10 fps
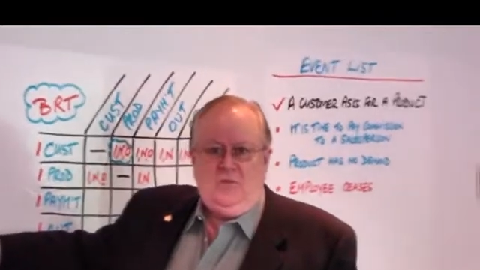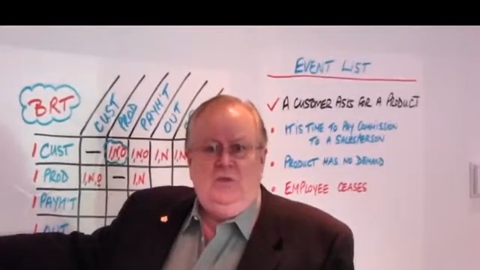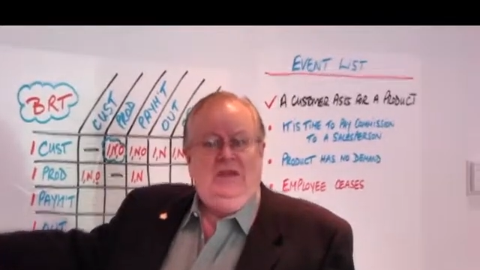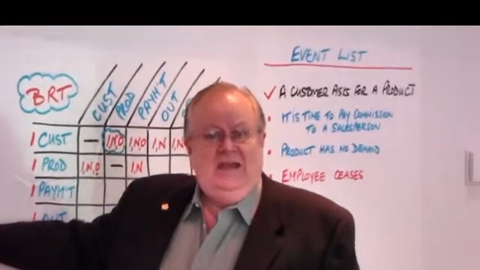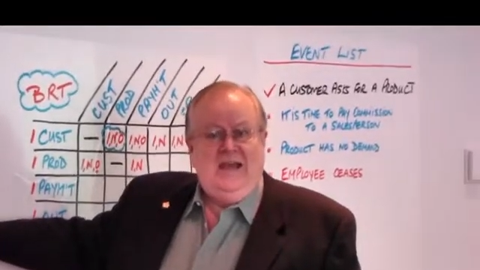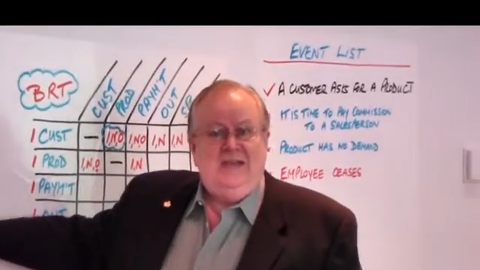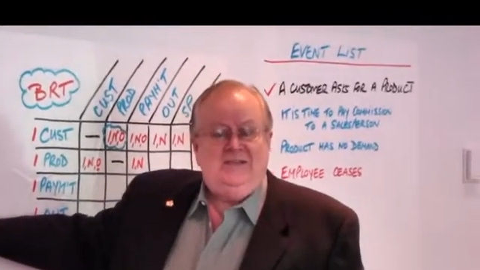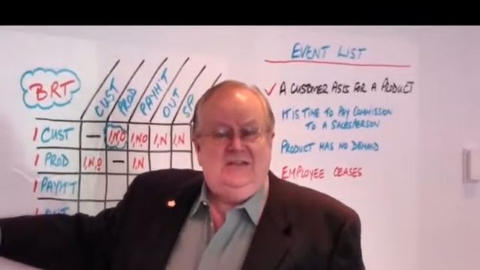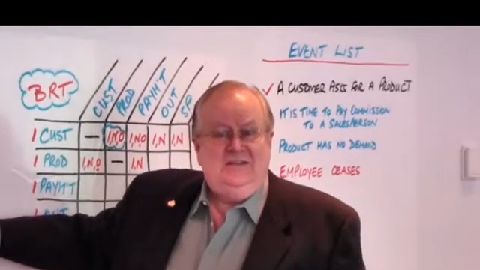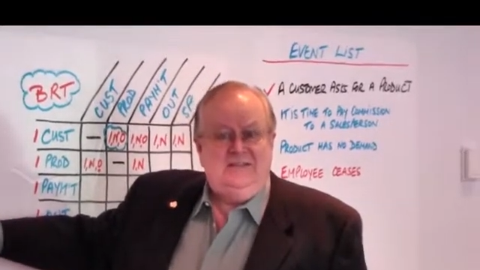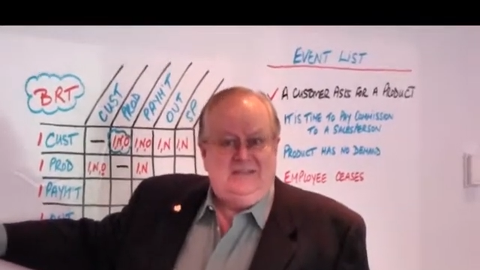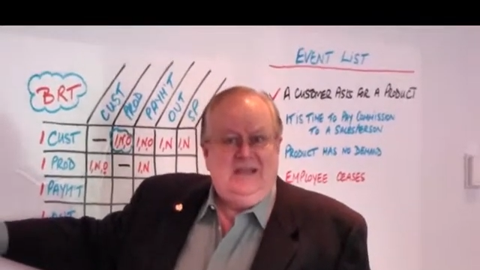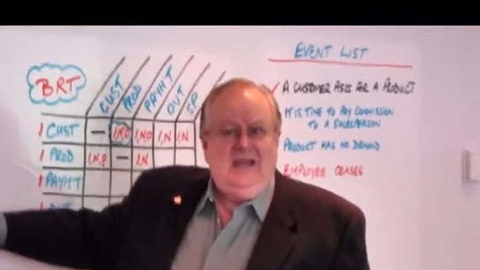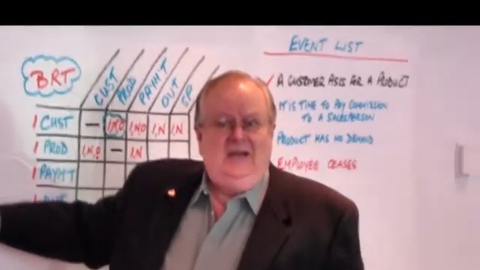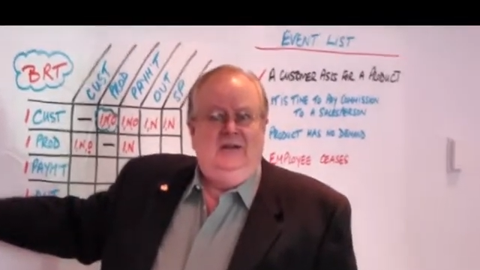We can ask
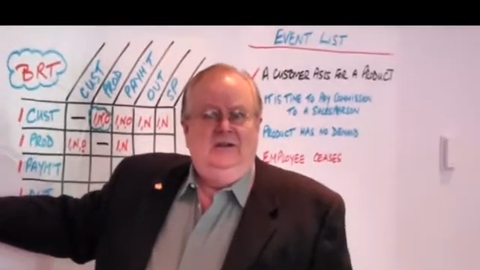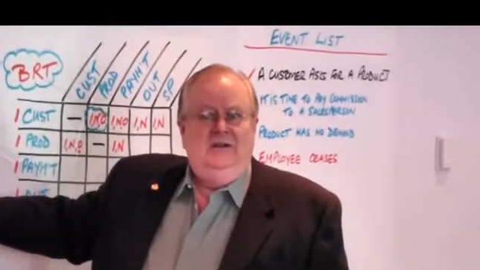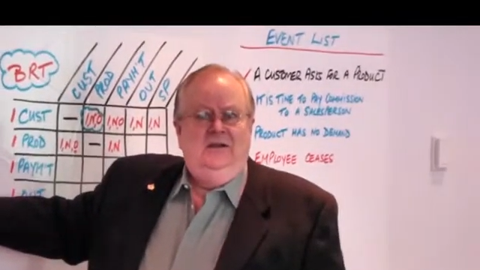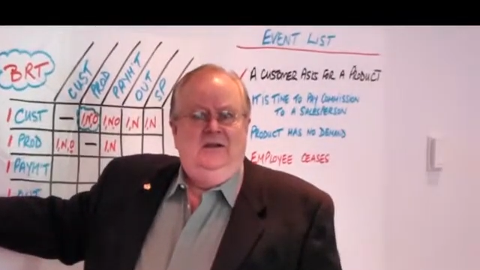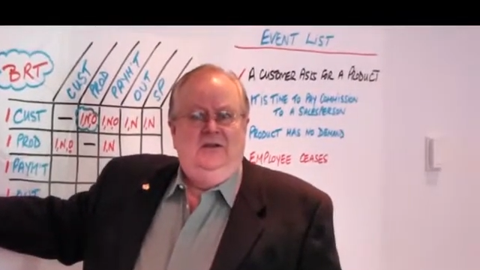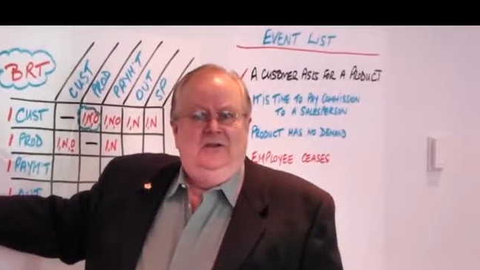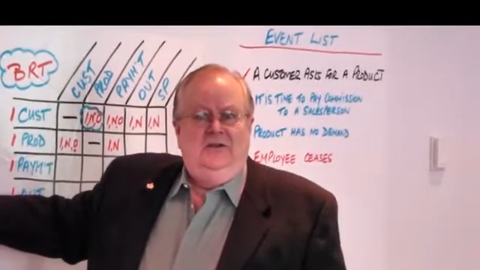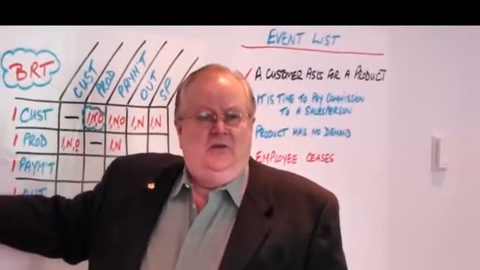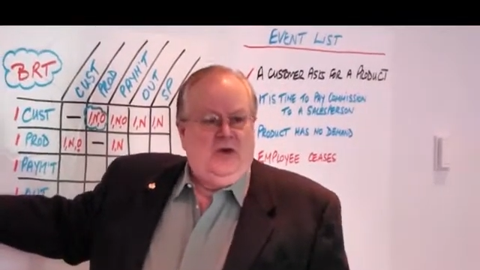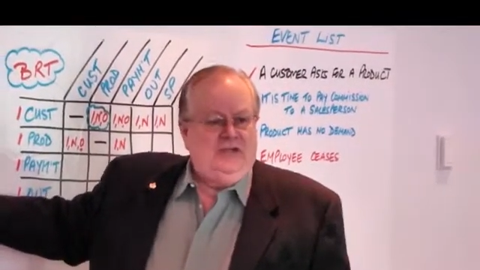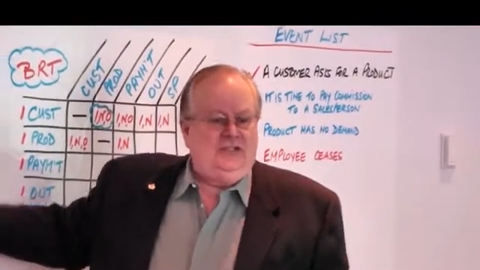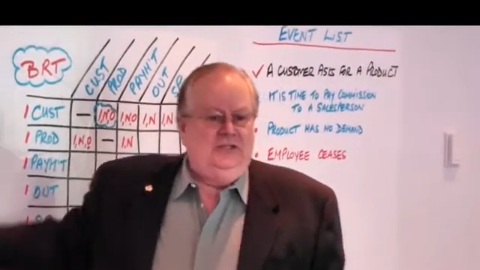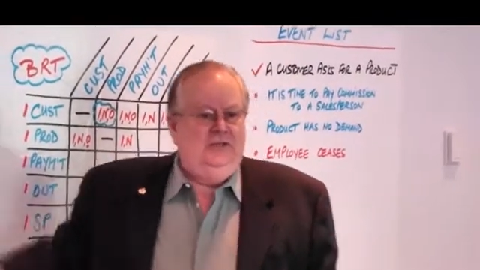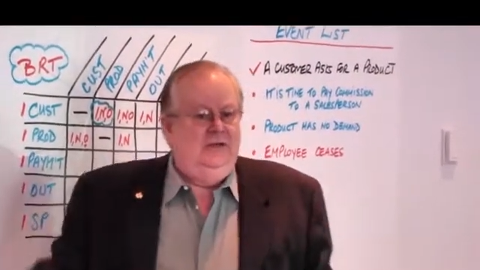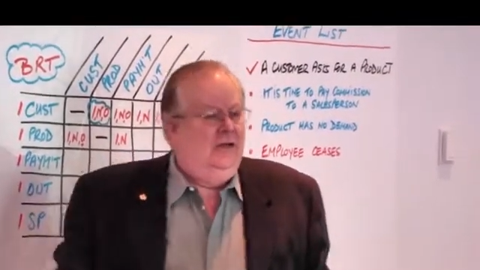instead the
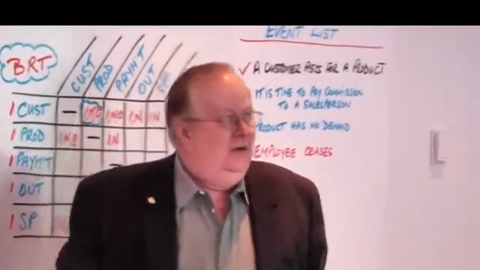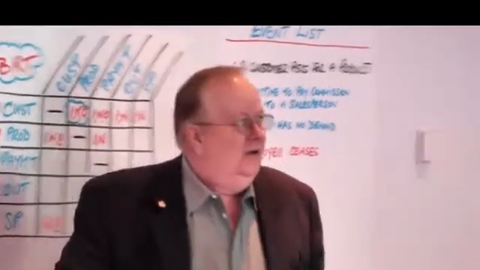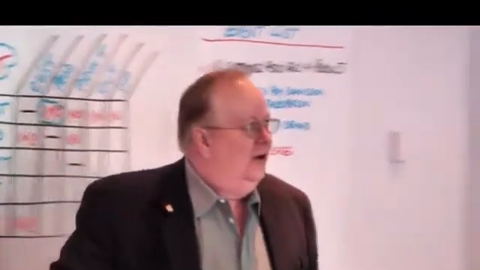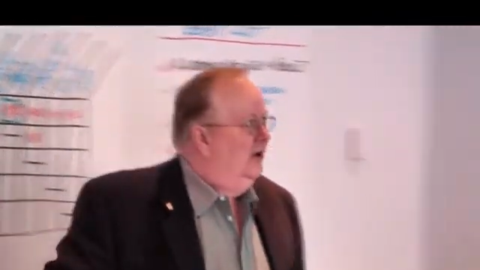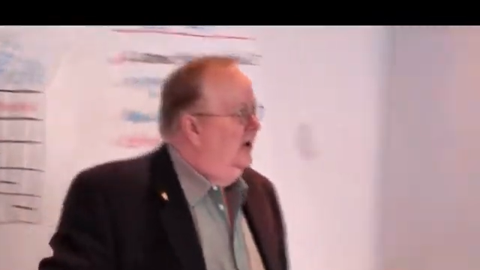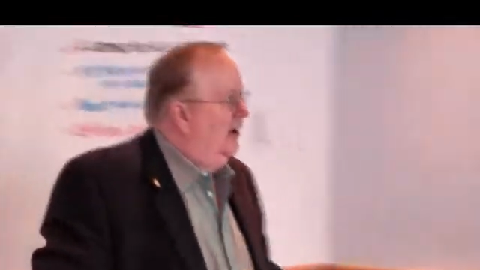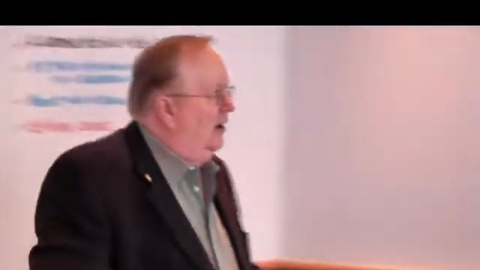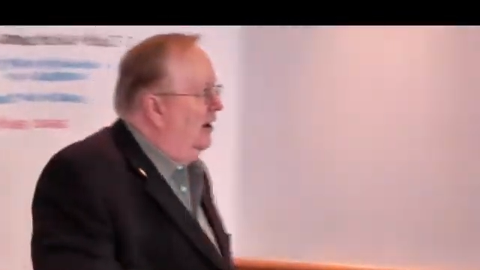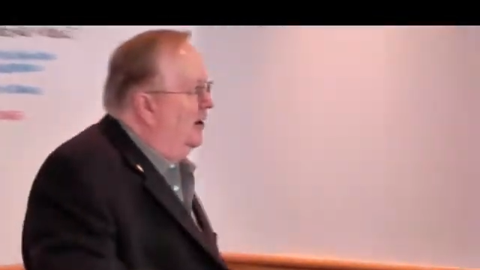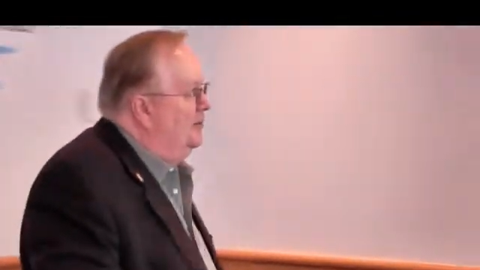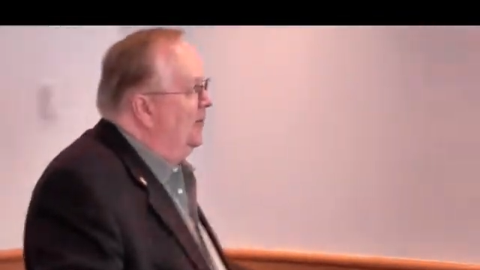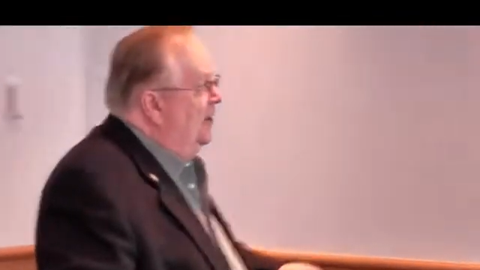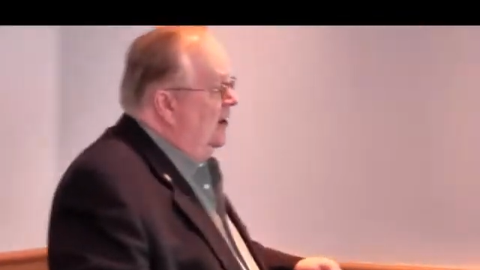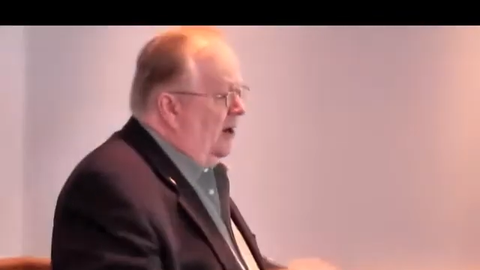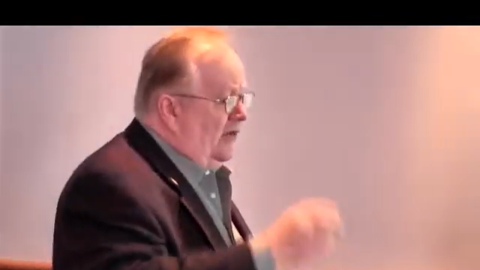question of
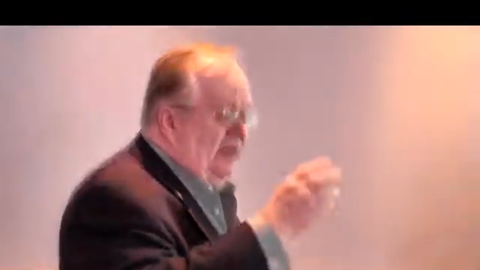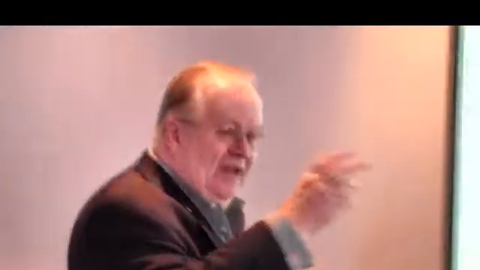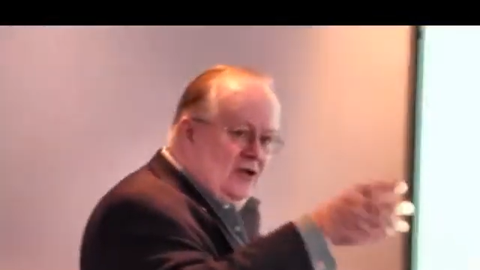an